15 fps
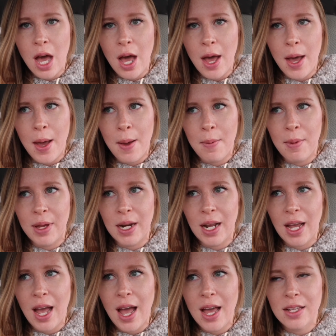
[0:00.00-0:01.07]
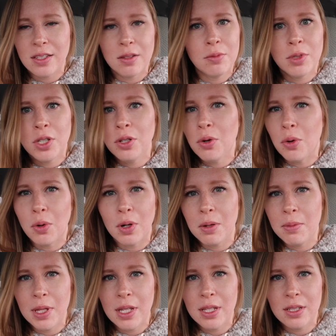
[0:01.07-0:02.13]
Um, and I got some cute
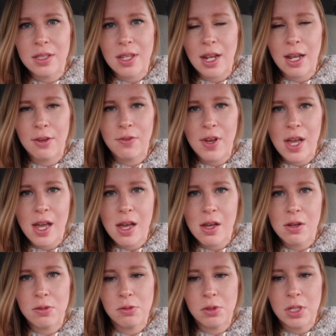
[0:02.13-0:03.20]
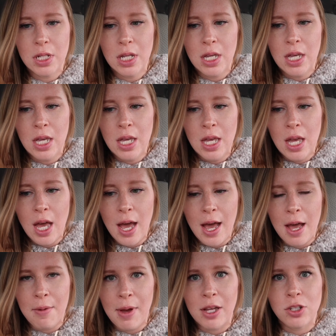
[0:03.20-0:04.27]
ornaments that I found.
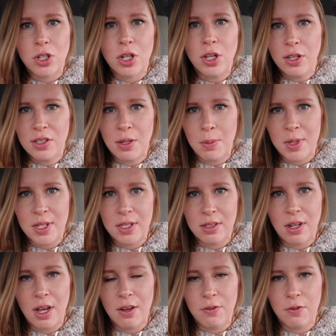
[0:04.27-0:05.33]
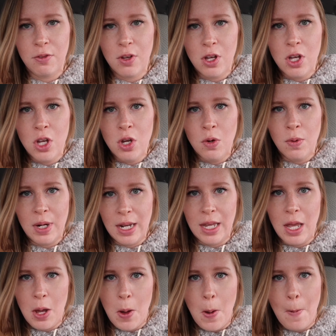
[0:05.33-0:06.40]
Um, I'll show y'all some of the stuff when I
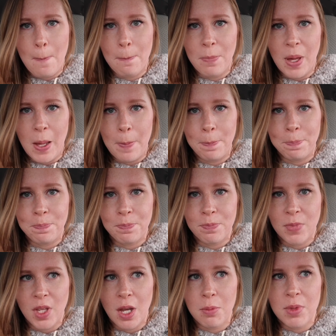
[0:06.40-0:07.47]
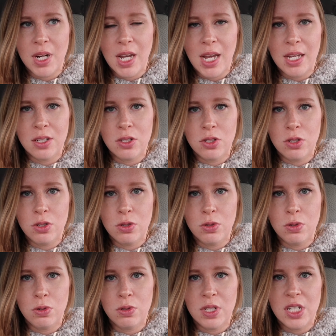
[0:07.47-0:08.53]
get home, but I'm gonna head
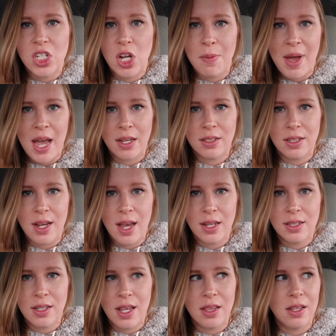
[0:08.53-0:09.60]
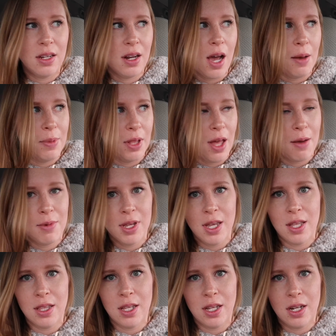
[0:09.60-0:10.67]
to TJ Maxx next and then Hobby
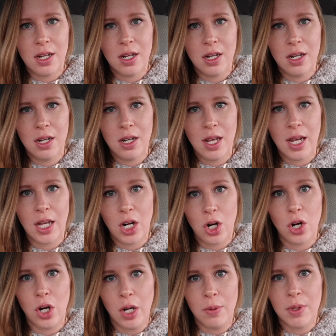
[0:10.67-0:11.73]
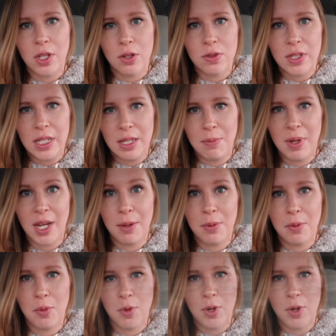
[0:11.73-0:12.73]
Lobby and then I gotta hurry with those and then pick up the